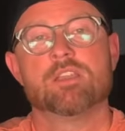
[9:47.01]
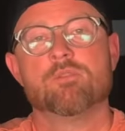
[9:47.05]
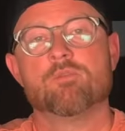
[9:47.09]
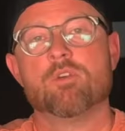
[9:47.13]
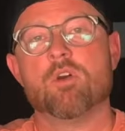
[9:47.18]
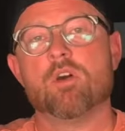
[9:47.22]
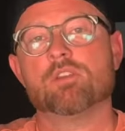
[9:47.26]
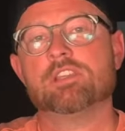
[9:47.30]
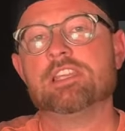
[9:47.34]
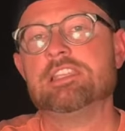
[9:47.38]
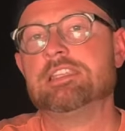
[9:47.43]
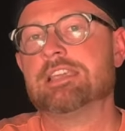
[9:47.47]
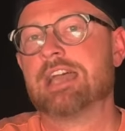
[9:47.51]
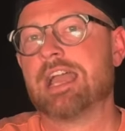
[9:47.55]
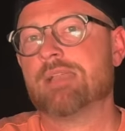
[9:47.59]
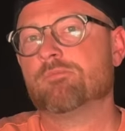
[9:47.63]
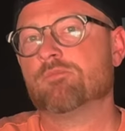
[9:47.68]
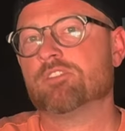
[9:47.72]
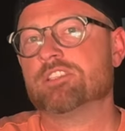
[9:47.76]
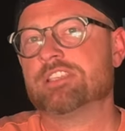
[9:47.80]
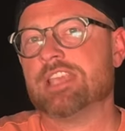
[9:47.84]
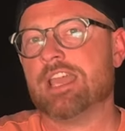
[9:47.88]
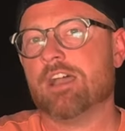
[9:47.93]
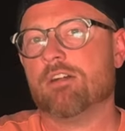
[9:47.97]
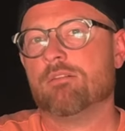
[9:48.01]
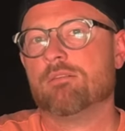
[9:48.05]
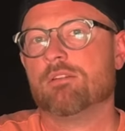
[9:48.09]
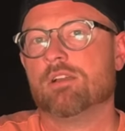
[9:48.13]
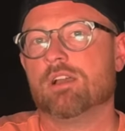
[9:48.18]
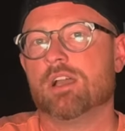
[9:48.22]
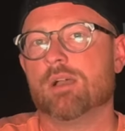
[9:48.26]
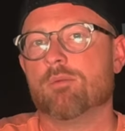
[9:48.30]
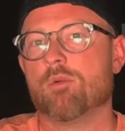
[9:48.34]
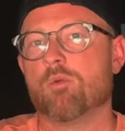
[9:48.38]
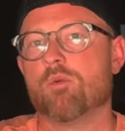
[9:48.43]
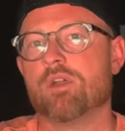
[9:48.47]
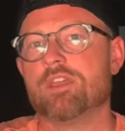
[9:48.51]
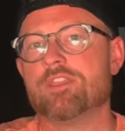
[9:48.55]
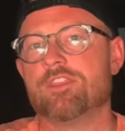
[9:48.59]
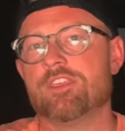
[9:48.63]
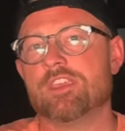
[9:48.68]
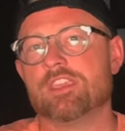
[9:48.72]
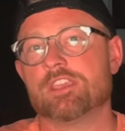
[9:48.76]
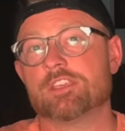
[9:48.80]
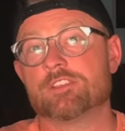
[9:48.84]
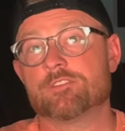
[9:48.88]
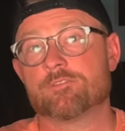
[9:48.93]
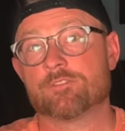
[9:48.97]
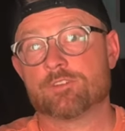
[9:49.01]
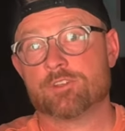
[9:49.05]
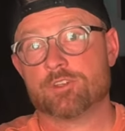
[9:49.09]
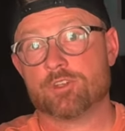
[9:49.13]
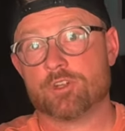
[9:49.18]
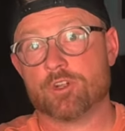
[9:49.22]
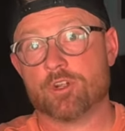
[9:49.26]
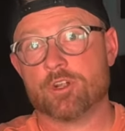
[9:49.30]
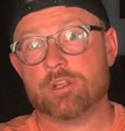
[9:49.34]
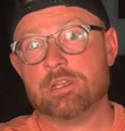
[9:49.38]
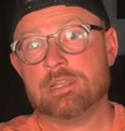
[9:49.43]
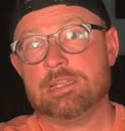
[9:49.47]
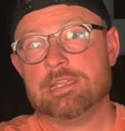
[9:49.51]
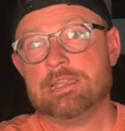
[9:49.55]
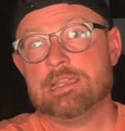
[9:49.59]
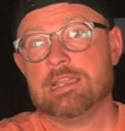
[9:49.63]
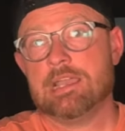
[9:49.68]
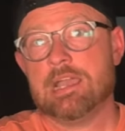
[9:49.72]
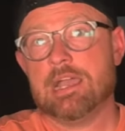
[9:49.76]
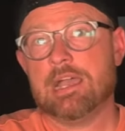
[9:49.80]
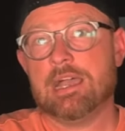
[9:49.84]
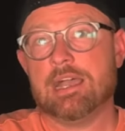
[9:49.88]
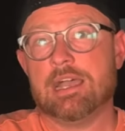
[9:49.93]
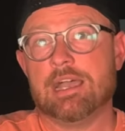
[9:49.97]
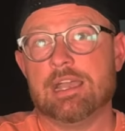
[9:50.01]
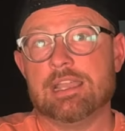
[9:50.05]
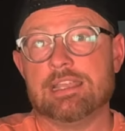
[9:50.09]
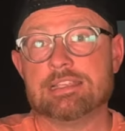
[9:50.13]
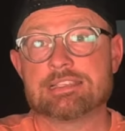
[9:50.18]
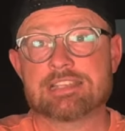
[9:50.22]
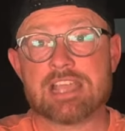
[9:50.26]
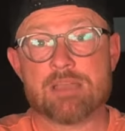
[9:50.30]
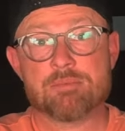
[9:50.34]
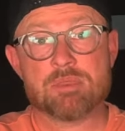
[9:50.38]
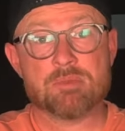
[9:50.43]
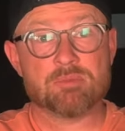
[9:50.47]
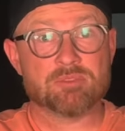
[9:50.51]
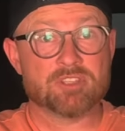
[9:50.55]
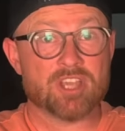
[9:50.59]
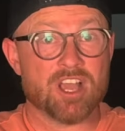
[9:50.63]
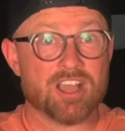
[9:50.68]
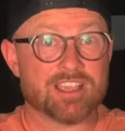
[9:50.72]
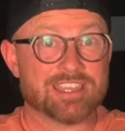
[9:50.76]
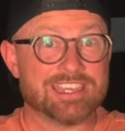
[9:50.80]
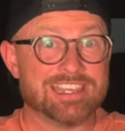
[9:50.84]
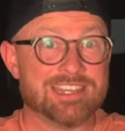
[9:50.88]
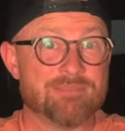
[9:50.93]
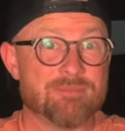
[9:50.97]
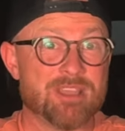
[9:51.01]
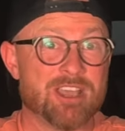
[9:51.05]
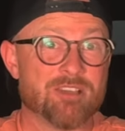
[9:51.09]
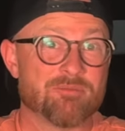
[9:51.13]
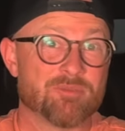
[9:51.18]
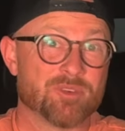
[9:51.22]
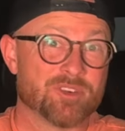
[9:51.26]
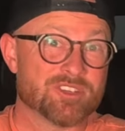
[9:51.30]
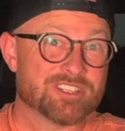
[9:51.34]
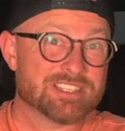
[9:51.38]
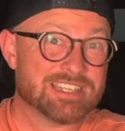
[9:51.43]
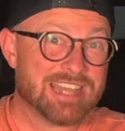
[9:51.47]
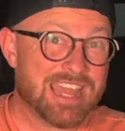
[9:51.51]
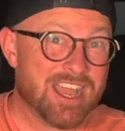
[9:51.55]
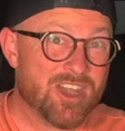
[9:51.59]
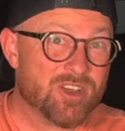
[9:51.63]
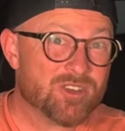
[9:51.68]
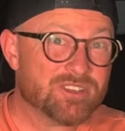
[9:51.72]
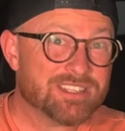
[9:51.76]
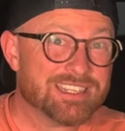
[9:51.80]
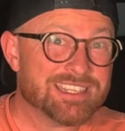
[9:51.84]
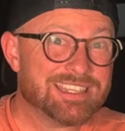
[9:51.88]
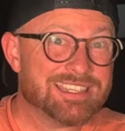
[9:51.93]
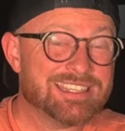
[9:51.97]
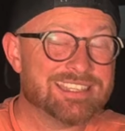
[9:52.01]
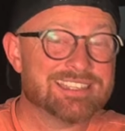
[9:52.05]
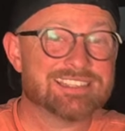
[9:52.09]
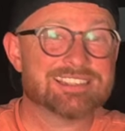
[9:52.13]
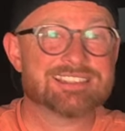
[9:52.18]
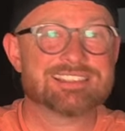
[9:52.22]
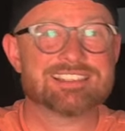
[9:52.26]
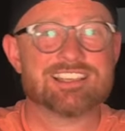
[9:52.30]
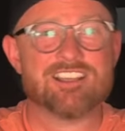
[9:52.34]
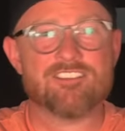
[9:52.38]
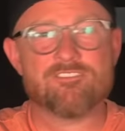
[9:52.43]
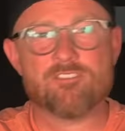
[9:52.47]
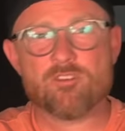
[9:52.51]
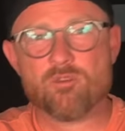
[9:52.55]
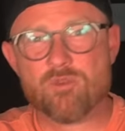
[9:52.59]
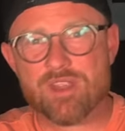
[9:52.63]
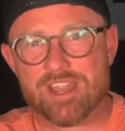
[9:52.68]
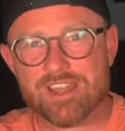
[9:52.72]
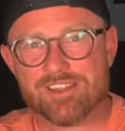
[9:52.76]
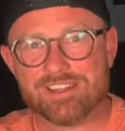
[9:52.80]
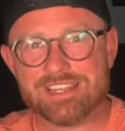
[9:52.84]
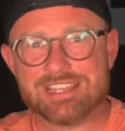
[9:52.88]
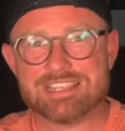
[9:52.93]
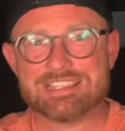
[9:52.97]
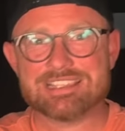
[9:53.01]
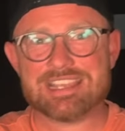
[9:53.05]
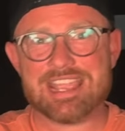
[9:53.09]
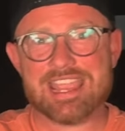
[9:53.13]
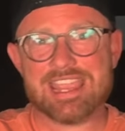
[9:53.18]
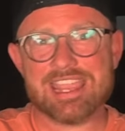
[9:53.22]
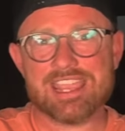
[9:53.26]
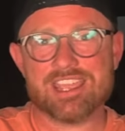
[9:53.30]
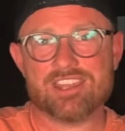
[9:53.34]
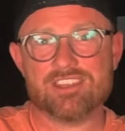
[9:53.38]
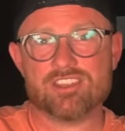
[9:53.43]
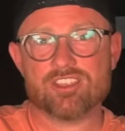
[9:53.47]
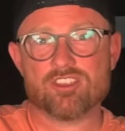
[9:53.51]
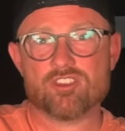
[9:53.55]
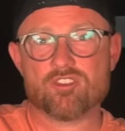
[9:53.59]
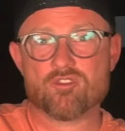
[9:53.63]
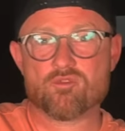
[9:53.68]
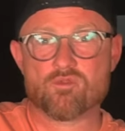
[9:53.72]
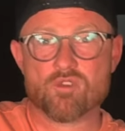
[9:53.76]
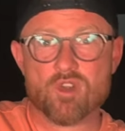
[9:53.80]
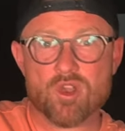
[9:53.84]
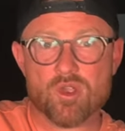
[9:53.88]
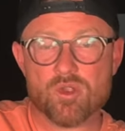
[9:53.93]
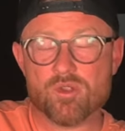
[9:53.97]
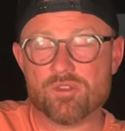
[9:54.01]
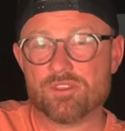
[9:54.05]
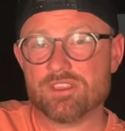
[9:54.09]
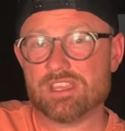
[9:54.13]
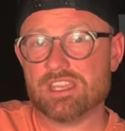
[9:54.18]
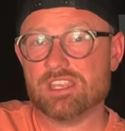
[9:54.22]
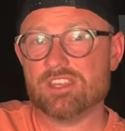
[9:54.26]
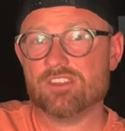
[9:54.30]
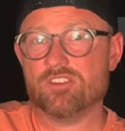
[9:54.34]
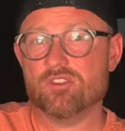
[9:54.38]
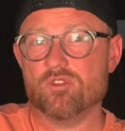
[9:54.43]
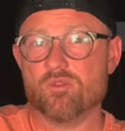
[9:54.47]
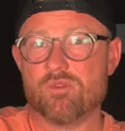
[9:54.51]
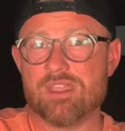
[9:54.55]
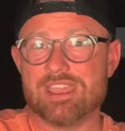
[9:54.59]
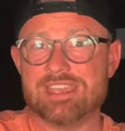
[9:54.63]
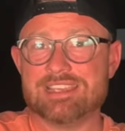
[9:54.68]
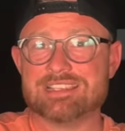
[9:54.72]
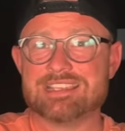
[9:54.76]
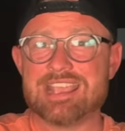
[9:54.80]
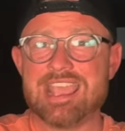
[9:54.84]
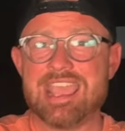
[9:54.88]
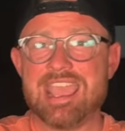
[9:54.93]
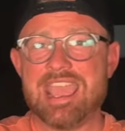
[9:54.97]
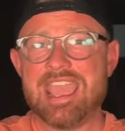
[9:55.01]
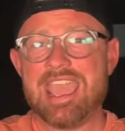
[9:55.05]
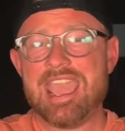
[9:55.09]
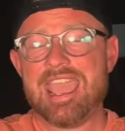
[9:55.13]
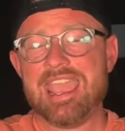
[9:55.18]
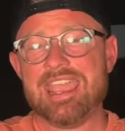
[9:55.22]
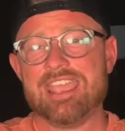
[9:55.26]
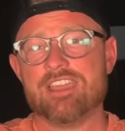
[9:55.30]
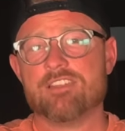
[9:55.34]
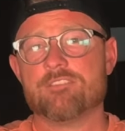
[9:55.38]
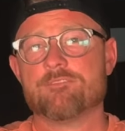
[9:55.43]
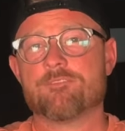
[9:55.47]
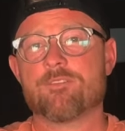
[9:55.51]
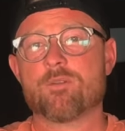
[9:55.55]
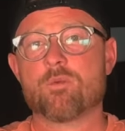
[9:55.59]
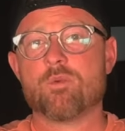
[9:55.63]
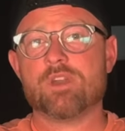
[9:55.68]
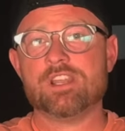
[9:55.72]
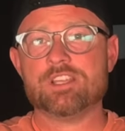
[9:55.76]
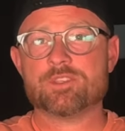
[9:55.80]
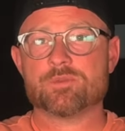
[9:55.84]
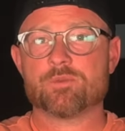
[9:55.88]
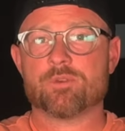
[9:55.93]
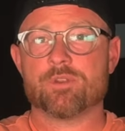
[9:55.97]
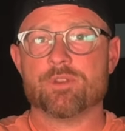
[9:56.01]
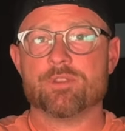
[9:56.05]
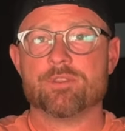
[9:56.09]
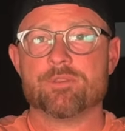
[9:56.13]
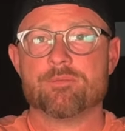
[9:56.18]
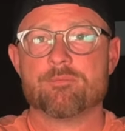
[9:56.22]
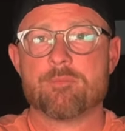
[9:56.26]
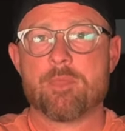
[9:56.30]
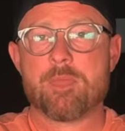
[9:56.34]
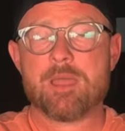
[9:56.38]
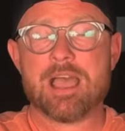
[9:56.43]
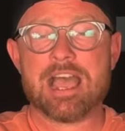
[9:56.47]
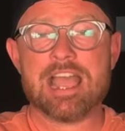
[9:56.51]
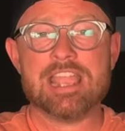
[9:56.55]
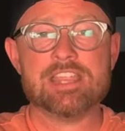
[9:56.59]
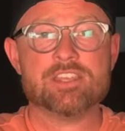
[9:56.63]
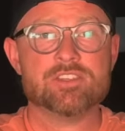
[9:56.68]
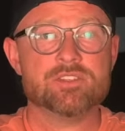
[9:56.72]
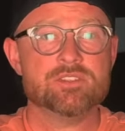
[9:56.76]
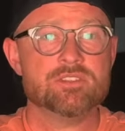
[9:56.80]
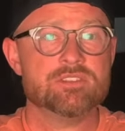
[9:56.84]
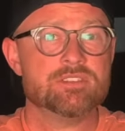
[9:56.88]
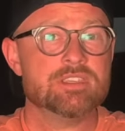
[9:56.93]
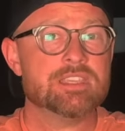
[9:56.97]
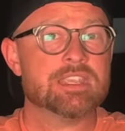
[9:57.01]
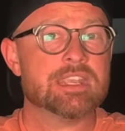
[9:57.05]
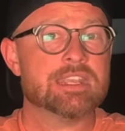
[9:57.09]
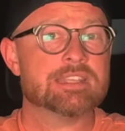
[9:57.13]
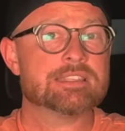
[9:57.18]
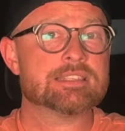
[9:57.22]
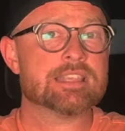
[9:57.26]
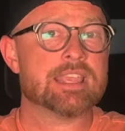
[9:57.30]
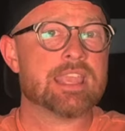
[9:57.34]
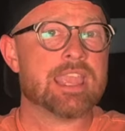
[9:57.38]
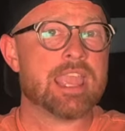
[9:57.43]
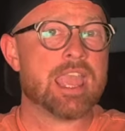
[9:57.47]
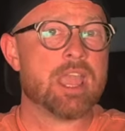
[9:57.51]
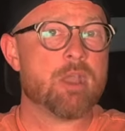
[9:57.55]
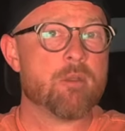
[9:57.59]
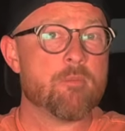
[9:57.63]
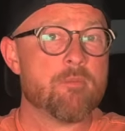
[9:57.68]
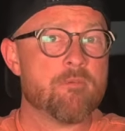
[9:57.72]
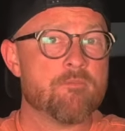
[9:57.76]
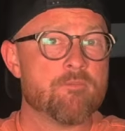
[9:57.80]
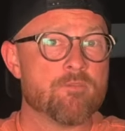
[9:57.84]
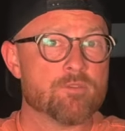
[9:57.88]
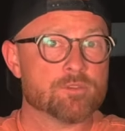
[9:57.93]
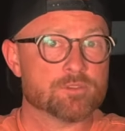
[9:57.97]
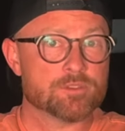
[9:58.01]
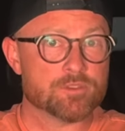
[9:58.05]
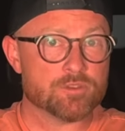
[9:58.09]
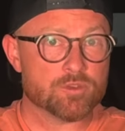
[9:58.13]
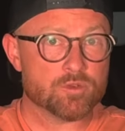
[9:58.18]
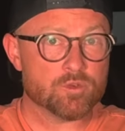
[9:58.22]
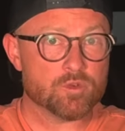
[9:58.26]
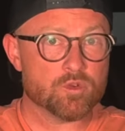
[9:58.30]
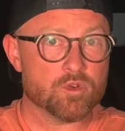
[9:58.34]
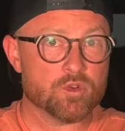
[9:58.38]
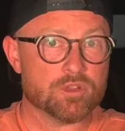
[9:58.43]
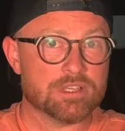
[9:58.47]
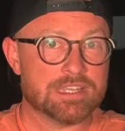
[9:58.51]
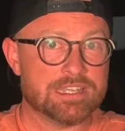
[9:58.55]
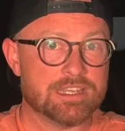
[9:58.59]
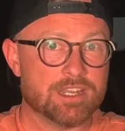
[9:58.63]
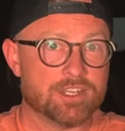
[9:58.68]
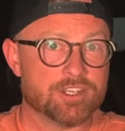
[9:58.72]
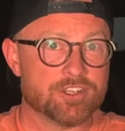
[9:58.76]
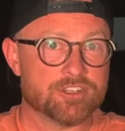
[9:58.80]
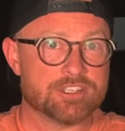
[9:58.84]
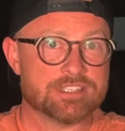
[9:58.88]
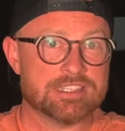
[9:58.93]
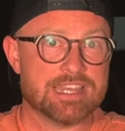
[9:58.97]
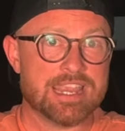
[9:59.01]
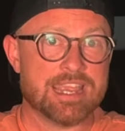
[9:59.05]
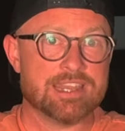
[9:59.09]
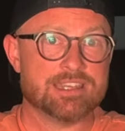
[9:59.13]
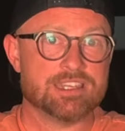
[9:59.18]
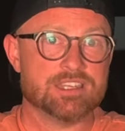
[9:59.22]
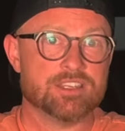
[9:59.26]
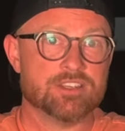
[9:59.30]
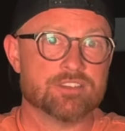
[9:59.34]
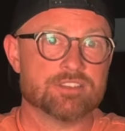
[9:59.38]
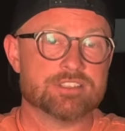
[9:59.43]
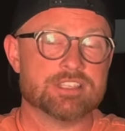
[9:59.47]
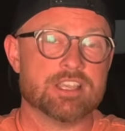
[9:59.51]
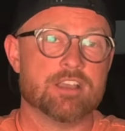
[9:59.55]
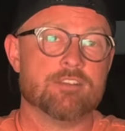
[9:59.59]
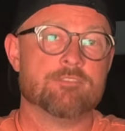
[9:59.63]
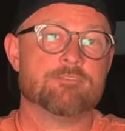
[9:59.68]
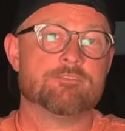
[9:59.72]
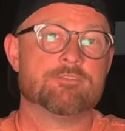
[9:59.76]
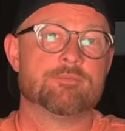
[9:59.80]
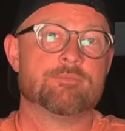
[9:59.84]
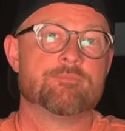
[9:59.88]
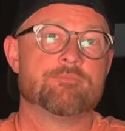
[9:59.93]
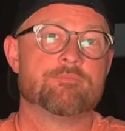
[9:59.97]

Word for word: Well, only time will tell, but one thing is for sure, it's got people talking about personality, self-awareness, and growth in new ways. And for what it's worth, I do think it's a helpful tool in understanding yourself.